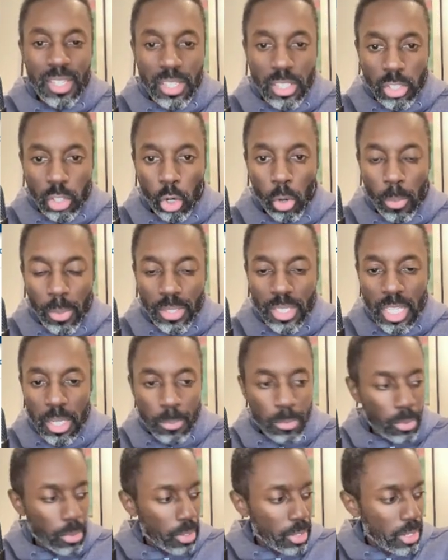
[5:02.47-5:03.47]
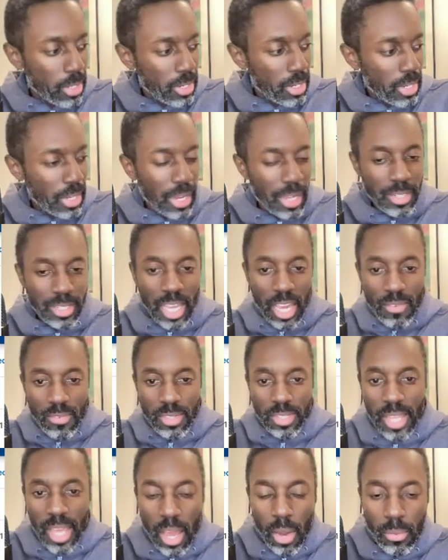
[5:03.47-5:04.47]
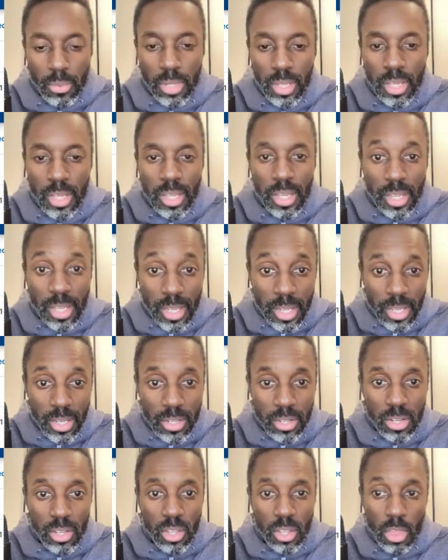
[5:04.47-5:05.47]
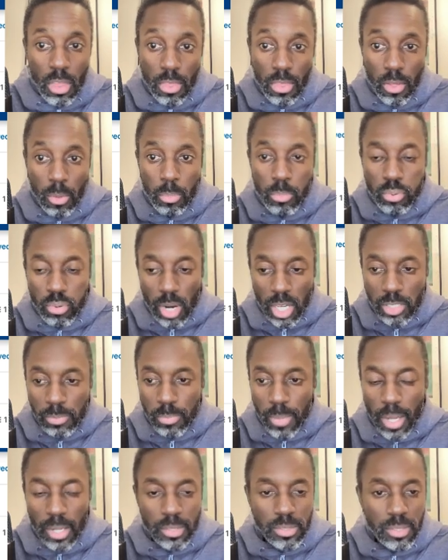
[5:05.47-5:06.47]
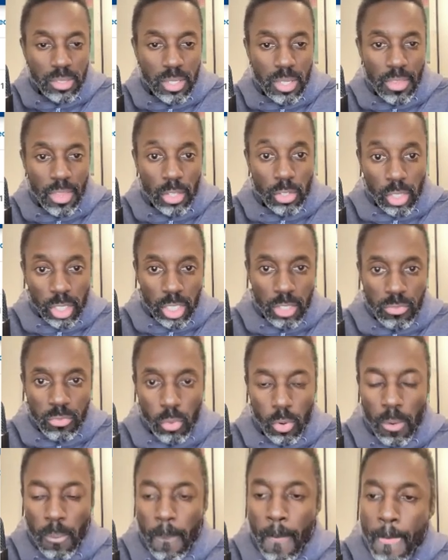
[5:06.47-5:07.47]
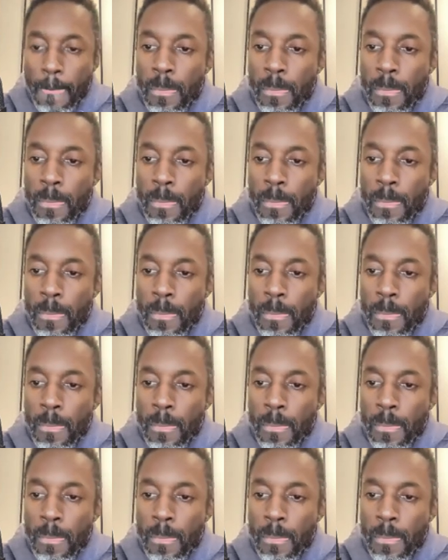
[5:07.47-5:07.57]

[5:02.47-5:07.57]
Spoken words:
go a bit deeper and diving down in the prospect you're looking for.